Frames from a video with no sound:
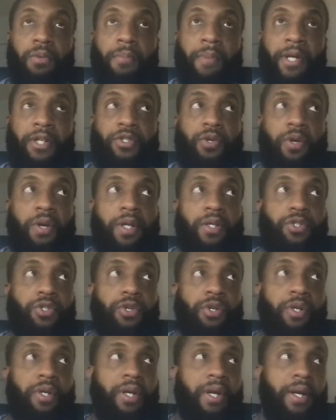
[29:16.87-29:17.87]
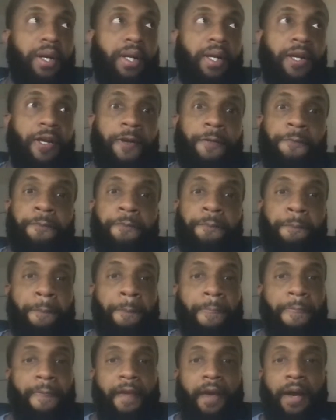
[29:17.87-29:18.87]
make sure that you're getting
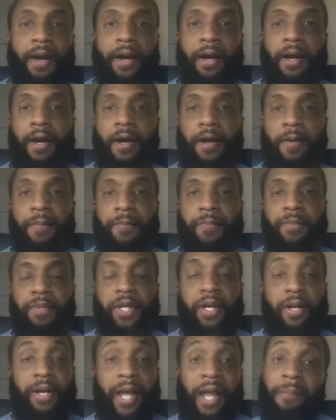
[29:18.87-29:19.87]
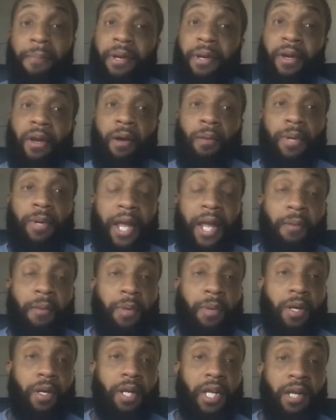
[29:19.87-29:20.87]
their name
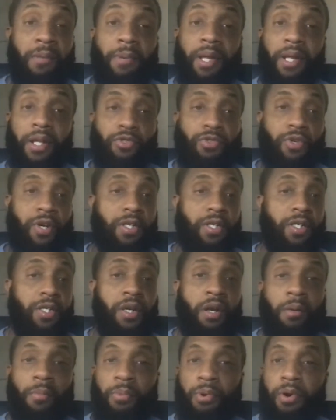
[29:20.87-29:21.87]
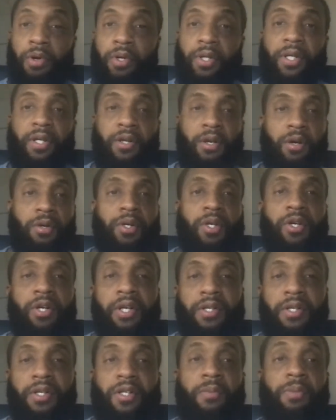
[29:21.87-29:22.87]
and email address, number, you're
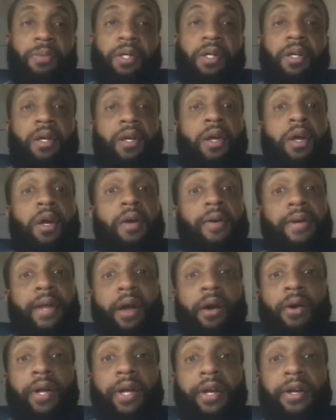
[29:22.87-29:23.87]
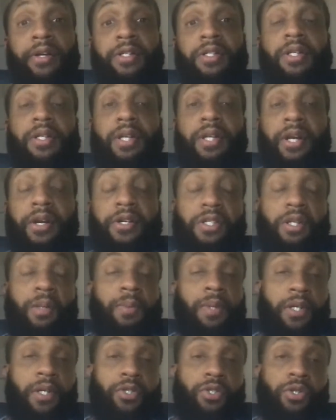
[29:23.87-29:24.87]
getting something. Now, here's
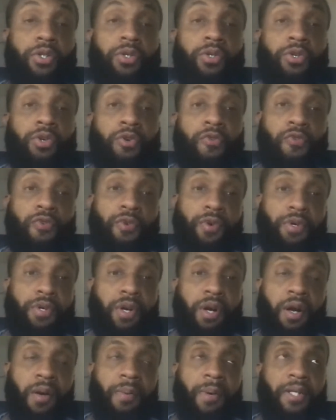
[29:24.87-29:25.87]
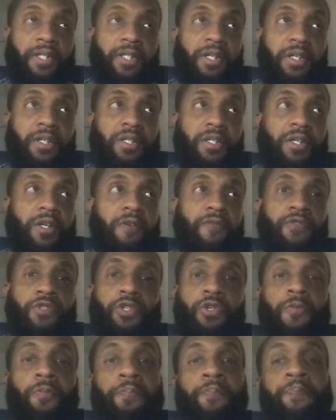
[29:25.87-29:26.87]
something that you can do for as an incentive
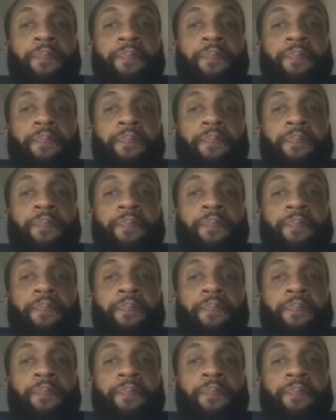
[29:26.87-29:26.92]
too.